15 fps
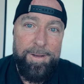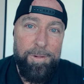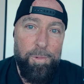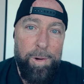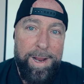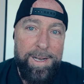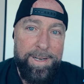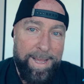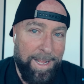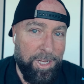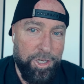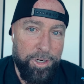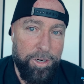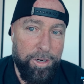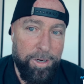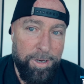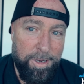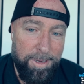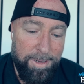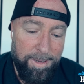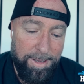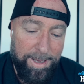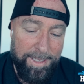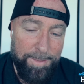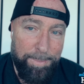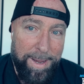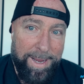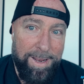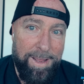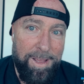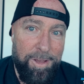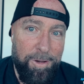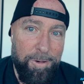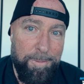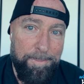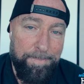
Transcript: when danger is beckoning you.